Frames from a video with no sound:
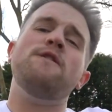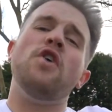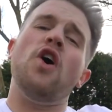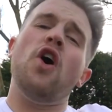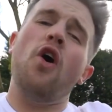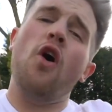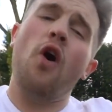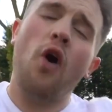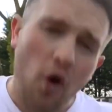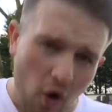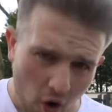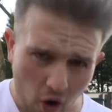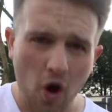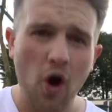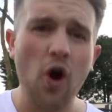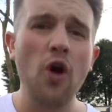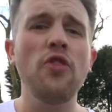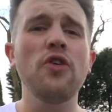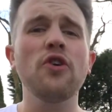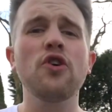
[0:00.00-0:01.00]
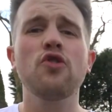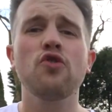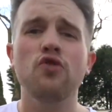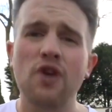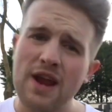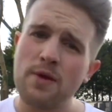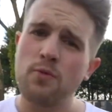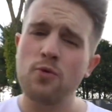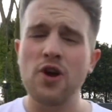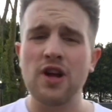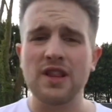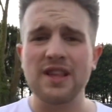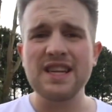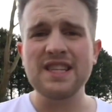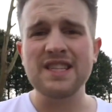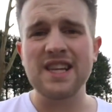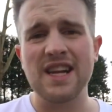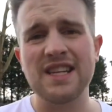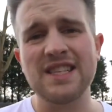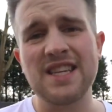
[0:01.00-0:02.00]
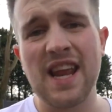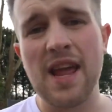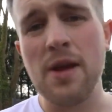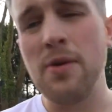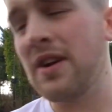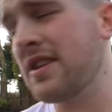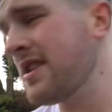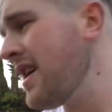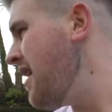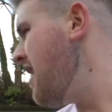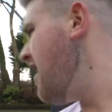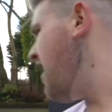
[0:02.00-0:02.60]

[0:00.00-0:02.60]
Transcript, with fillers: for all the great work that he's done today with us.